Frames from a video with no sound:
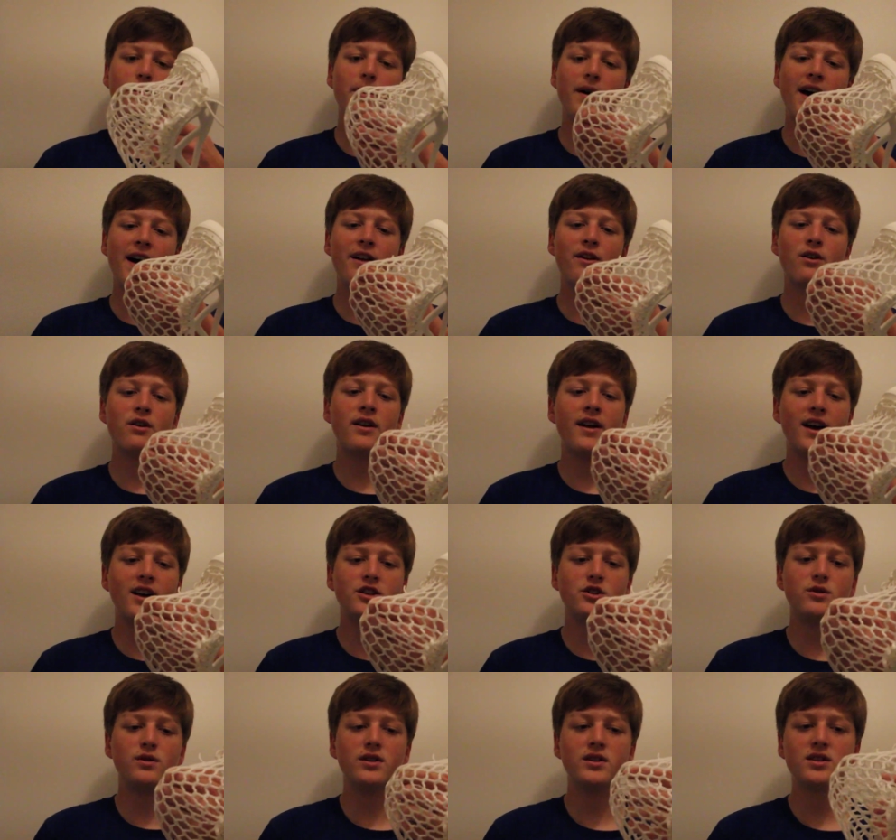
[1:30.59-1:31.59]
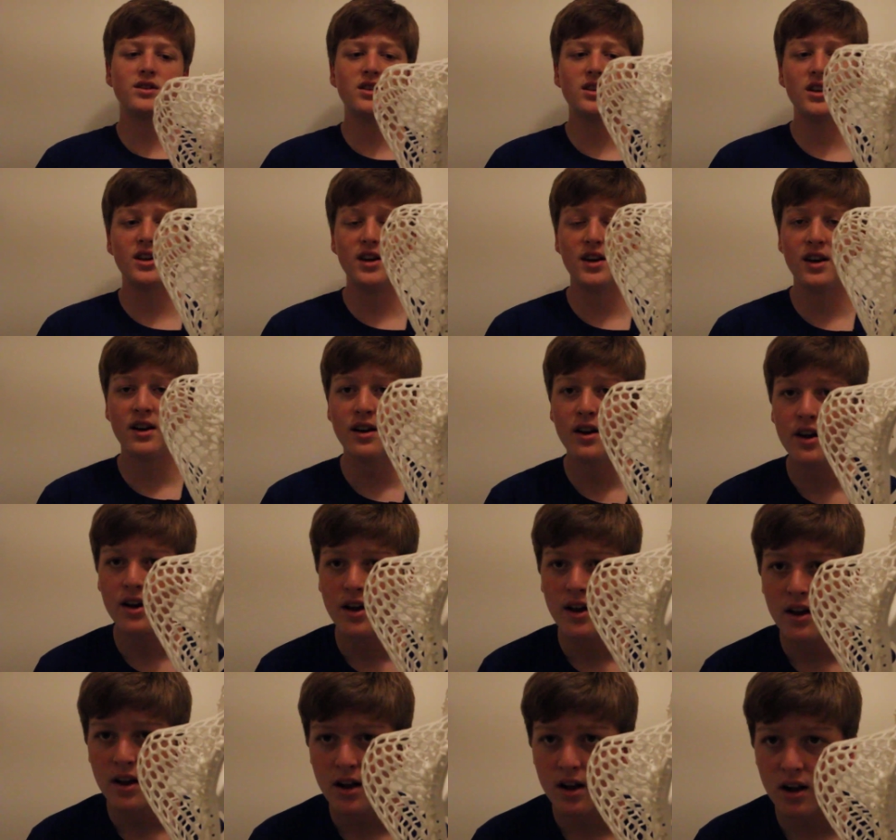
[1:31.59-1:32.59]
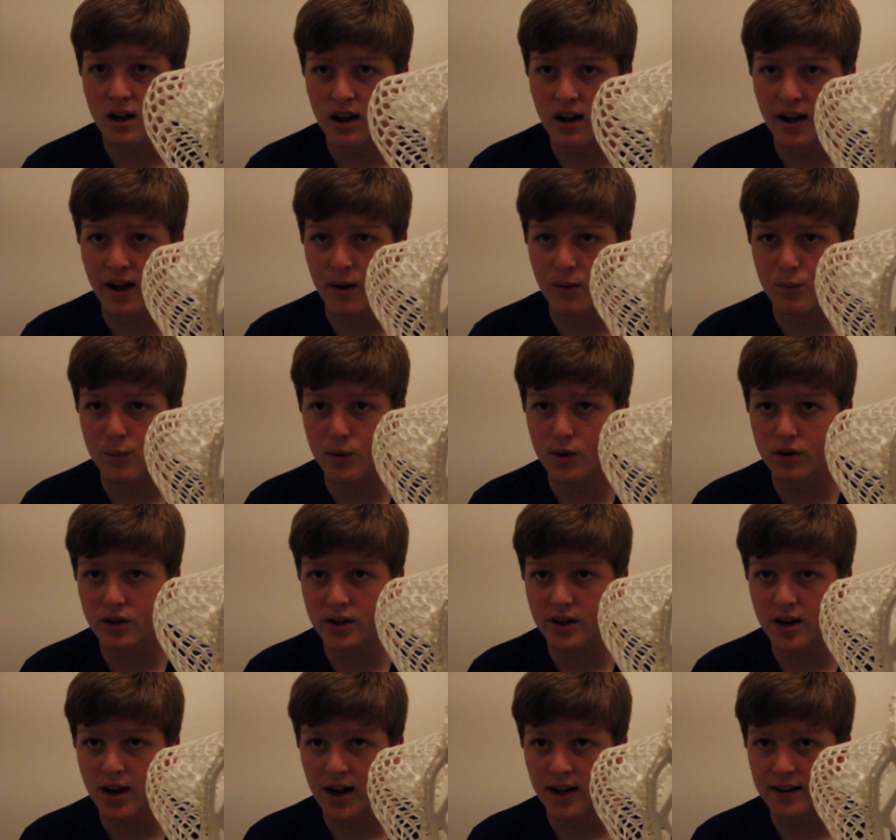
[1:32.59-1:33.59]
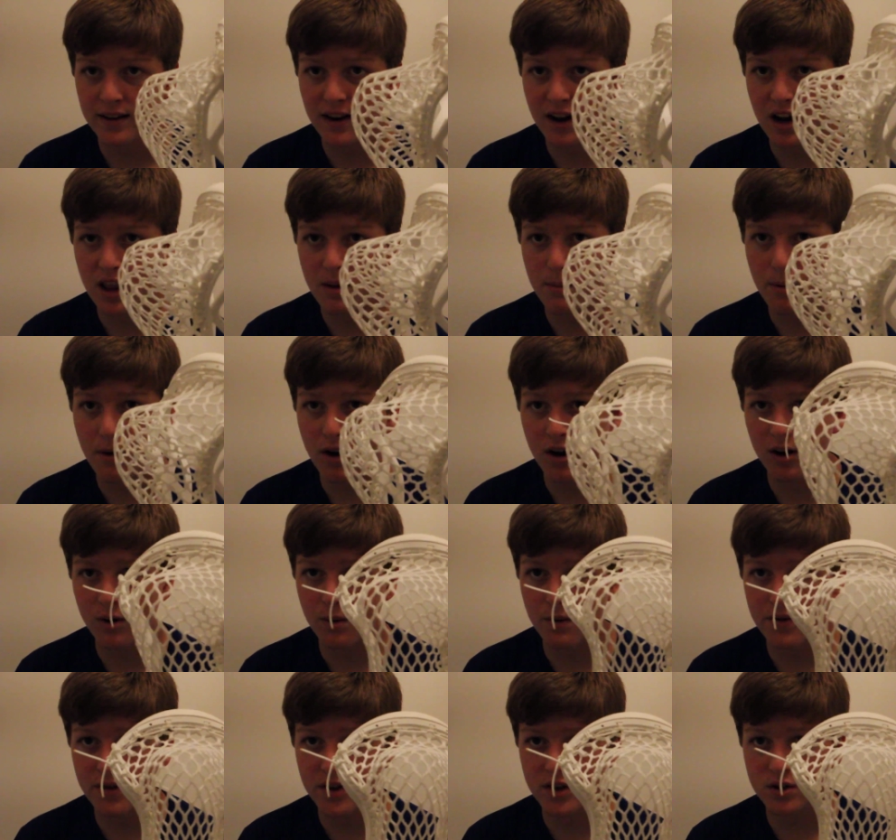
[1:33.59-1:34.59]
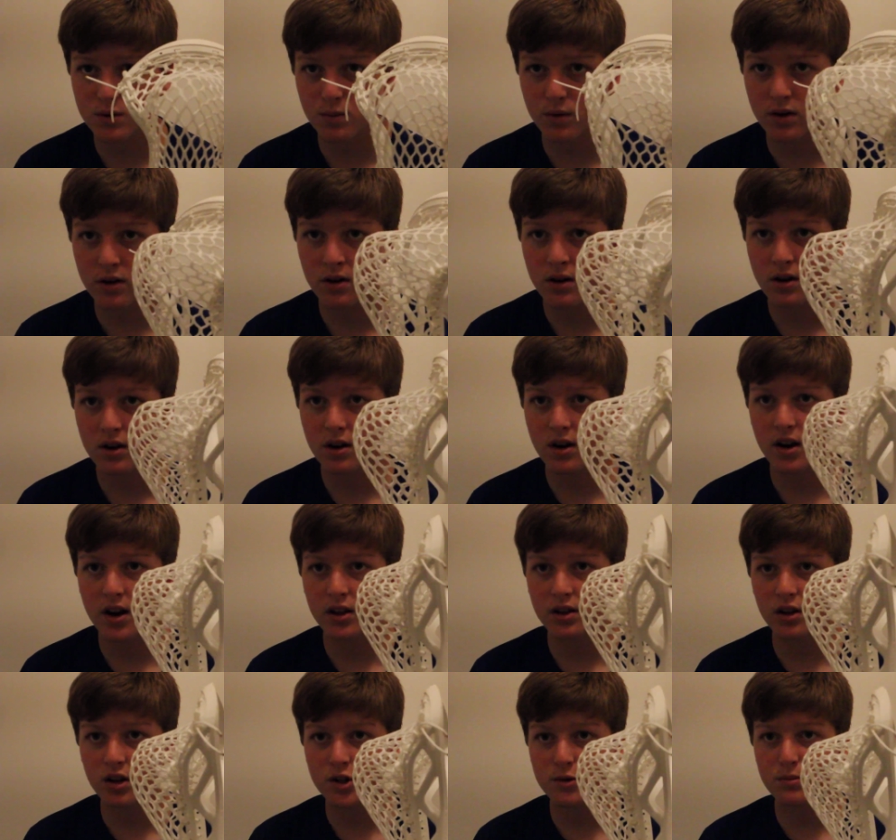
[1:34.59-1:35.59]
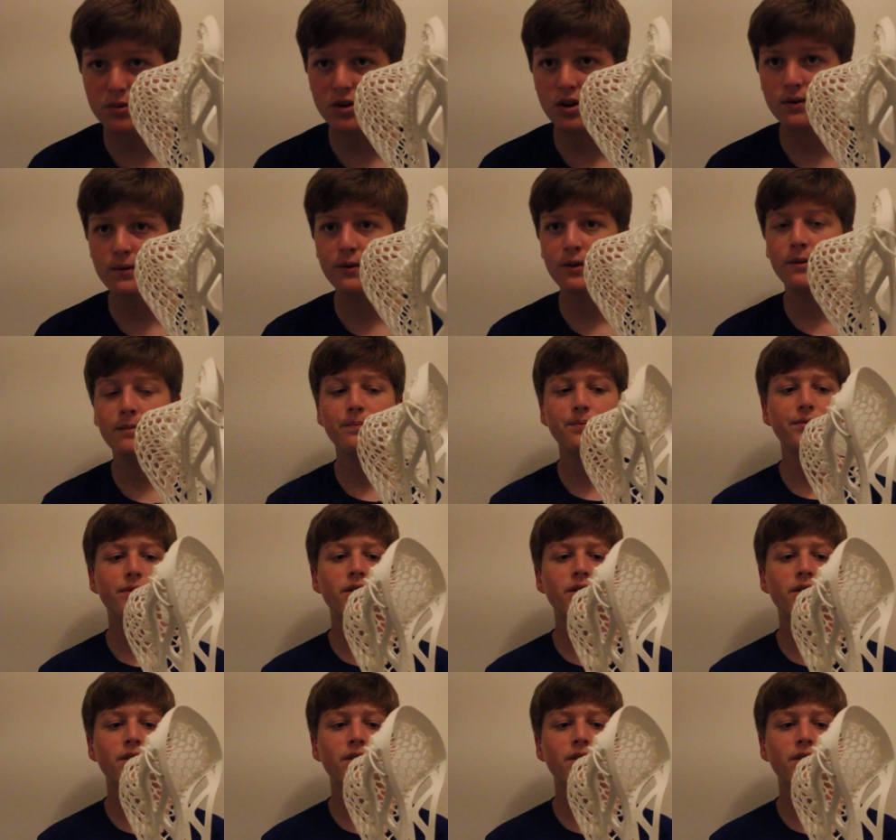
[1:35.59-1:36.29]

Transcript: out a pattern, as you can see, uh, I really knocked it out of the park with this one, and it looks beautiful.